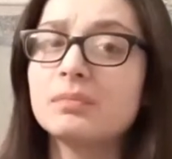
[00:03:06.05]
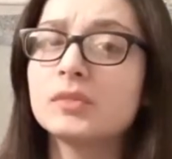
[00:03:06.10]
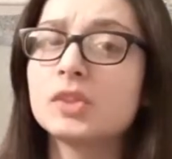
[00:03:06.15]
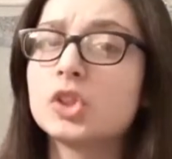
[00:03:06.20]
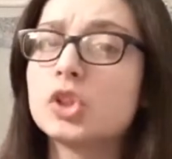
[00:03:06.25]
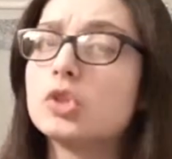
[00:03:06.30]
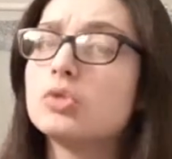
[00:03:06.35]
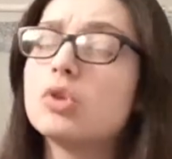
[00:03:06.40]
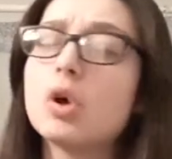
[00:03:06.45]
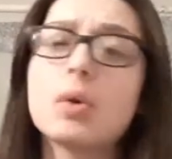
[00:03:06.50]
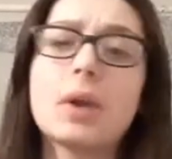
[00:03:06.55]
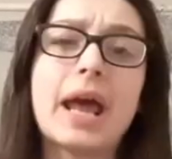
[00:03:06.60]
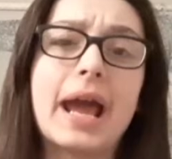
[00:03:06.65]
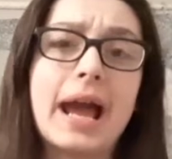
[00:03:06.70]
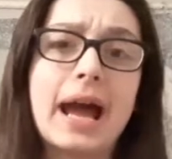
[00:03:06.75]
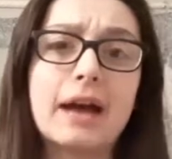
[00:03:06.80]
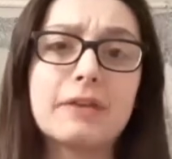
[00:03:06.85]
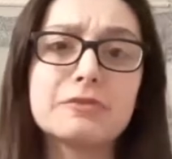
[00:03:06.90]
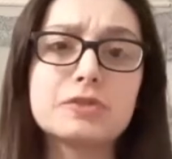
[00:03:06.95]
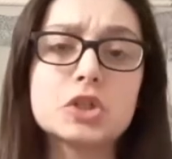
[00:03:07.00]
You don't
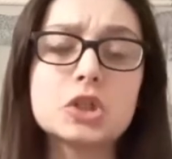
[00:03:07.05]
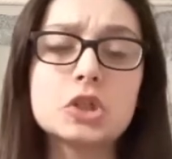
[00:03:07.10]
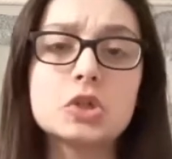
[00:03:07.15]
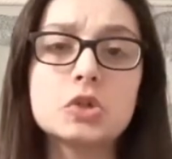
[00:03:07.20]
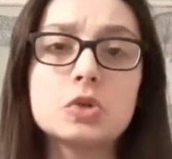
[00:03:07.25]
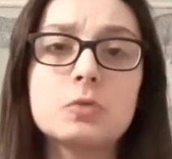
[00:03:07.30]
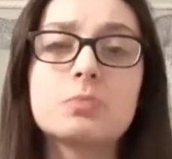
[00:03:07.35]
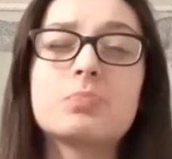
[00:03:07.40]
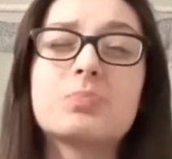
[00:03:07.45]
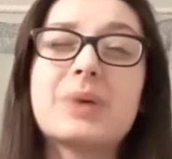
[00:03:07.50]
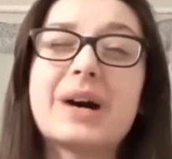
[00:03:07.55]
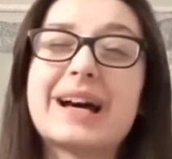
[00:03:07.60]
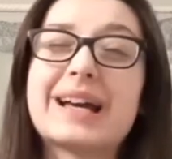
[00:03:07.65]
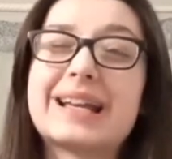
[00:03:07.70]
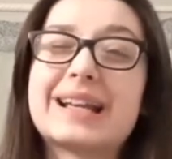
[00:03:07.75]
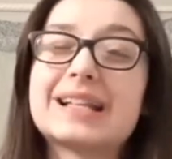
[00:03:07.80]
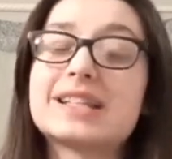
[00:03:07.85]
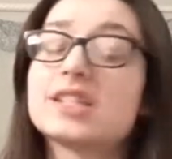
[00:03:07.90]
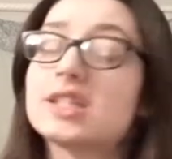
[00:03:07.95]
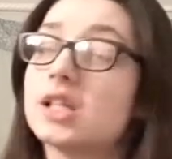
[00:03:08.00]
have to,
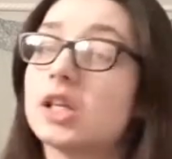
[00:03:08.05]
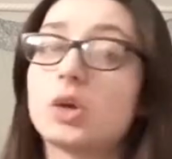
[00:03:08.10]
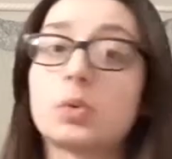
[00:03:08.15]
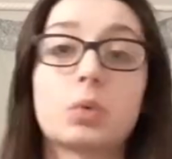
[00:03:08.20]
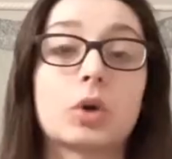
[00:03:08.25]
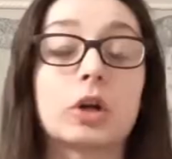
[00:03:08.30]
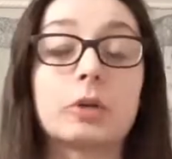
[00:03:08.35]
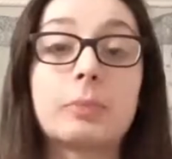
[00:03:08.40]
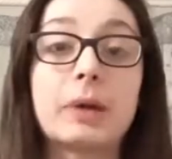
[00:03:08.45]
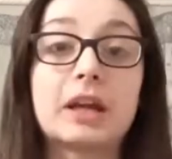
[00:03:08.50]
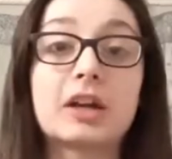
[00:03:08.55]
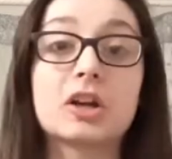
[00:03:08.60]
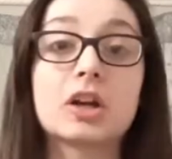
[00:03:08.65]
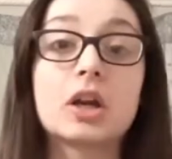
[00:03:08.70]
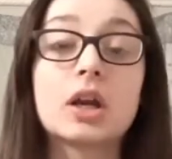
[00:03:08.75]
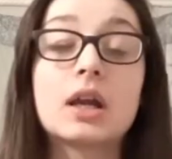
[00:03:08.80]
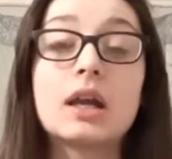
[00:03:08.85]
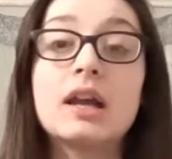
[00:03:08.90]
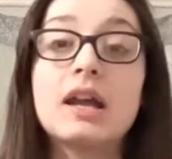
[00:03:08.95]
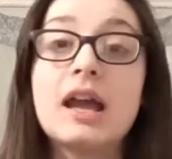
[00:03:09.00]
but it's gonna work
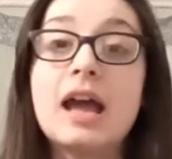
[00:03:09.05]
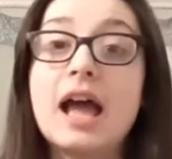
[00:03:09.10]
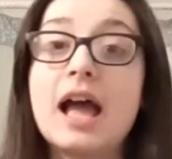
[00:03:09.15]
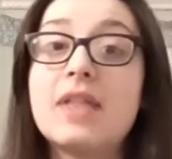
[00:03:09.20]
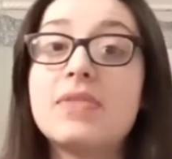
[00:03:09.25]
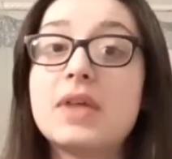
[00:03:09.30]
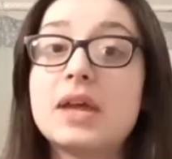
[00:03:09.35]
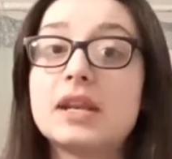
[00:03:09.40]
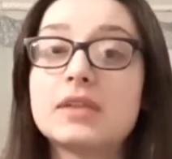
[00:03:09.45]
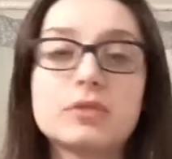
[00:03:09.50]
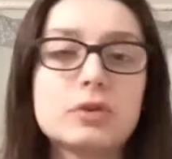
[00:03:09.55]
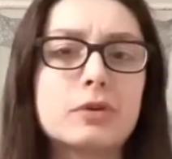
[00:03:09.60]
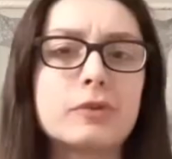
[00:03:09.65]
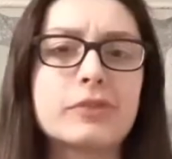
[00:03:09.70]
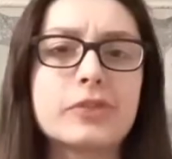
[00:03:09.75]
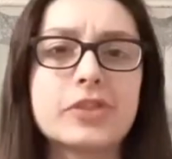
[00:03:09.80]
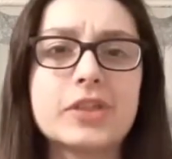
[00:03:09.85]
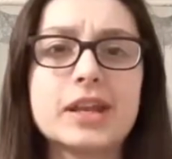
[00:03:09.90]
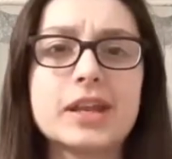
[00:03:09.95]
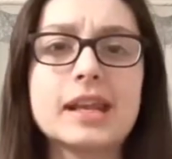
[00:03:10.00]
better. And then if you
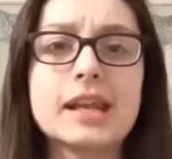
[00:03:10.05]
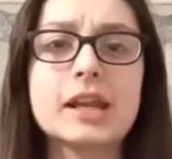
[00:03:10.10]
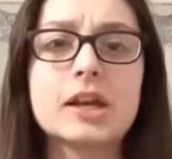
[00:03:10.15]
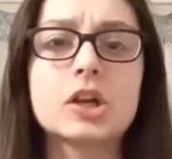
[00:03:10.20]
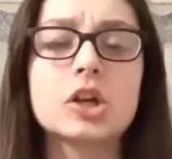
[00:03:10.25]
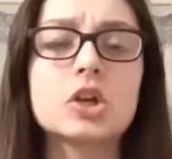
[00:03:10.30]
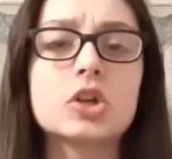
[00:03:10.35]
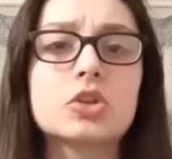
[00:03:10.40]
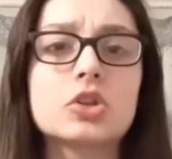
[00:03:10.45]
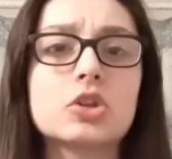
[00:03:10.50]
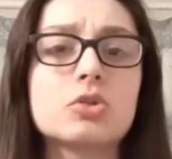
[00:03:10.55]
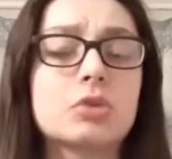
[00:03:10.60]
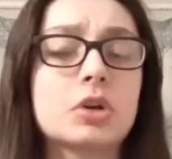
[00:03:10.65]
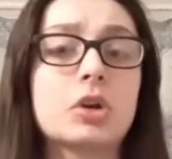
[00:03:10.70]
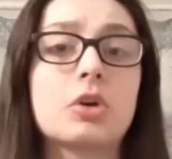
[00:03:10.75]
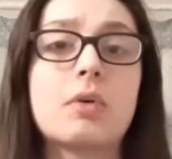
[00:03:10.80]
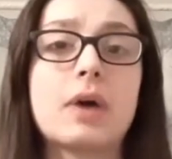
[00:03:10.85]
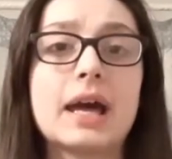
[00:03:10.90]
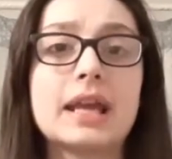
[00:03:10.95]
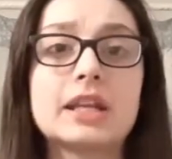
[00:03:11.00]
have thin hair, you
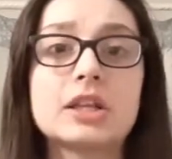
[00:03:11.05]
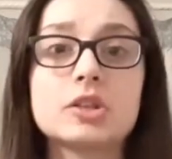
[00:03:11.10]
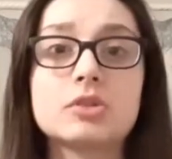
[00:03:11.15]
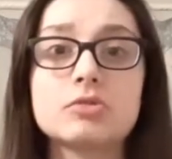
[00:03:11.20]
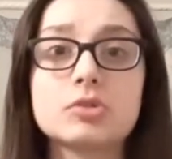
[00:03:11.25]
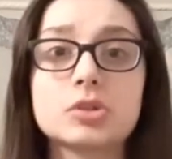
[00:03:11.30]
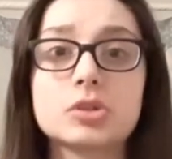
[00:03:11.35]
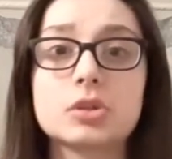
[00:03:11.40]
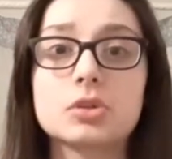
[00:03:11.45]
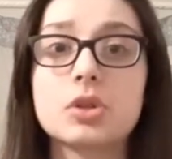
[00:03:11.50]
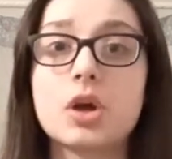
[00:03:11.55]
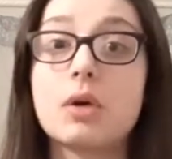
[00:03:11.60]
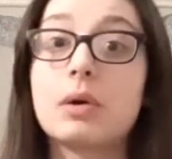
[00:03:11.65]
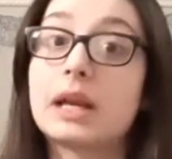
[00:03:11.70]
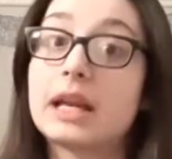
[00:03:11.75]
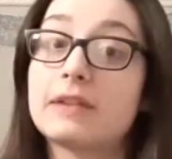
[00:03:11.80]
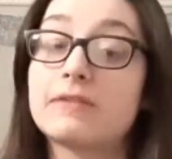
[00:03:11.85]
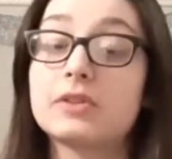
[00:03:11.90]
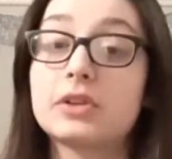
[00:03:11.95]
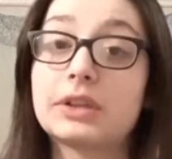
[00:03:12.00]
can go ahead and use the low,
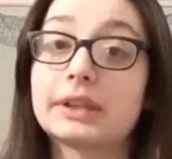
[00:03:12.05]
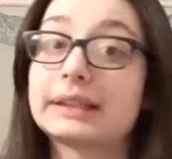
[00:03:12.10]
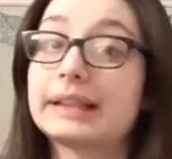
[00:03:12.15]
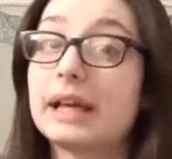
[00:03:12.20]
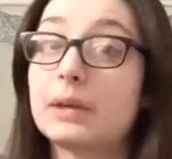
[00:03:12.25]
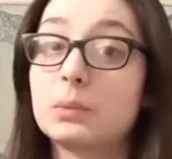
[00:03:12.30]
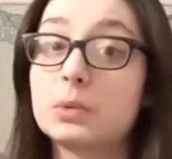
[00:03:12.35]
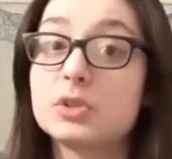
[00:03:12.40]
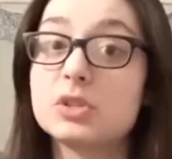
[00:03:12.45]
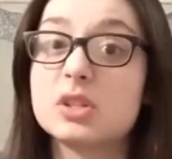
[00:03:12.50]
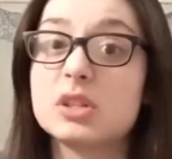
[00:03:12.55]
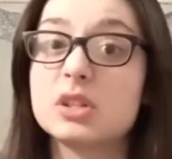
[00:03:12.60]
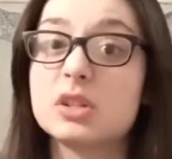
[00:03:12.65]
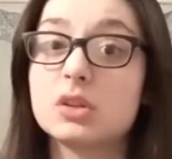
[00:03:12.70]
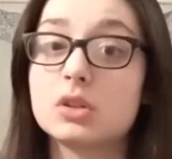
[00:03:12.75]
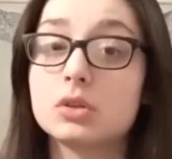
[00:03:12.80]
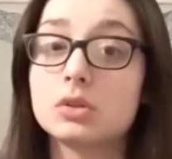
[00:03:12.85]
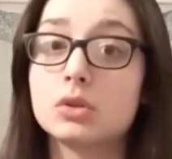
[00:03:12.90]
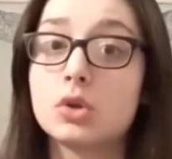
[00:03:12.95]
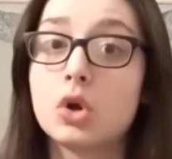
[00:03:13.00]
and I feel like that will
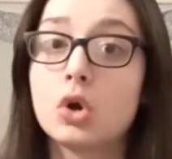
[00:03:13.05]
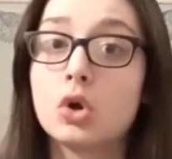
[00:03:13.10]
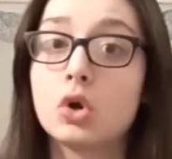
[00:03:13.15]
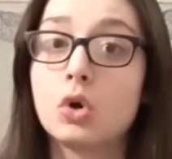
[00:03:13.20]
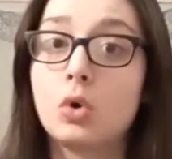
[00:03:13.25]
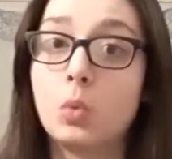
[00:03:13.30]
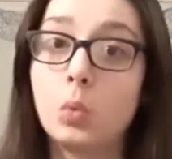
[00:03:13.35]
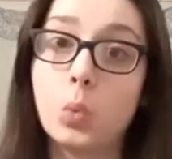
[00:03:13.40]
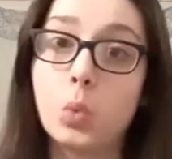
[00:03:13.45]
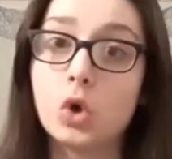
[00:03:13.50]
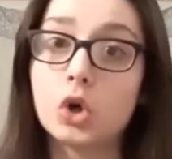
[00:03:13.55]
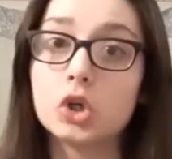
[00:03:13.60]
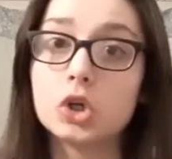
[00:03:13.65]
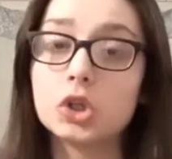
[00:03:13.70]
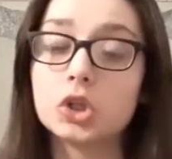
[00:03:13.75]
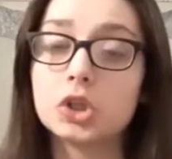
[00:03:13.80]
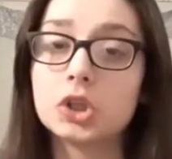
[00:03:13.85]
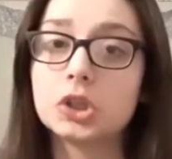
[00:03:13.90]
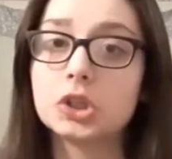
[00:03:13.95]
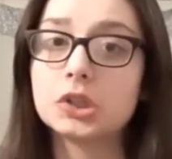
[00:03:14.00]
still
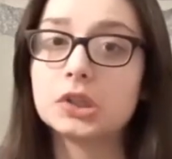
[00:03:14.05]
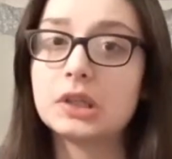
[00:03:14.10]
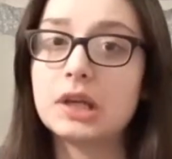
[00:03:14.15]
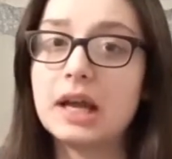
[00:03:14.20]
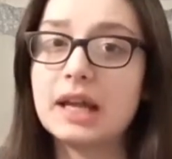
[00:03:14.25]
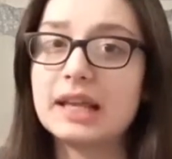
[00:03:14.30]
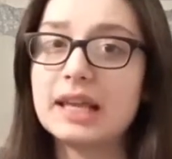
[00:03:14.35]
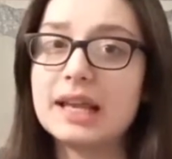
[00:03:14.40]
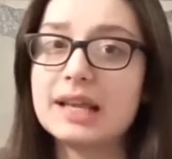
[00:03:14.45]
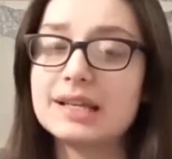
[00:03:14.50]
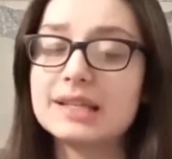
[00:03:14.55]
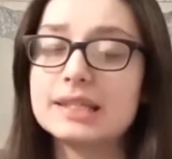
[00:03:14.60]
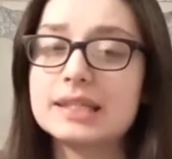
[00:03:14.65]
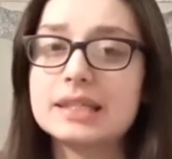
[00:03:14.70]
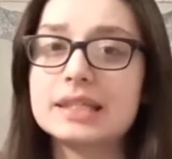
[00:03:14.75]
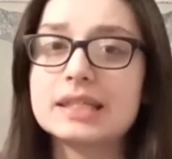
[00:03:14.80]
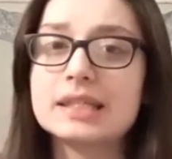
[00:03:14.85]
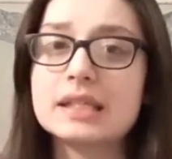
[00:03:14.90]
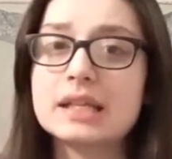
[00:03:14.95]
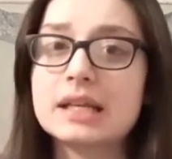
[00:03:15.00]
work, I
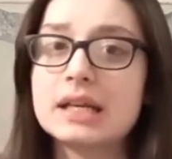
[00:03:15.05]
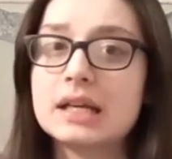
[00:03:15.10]
guess.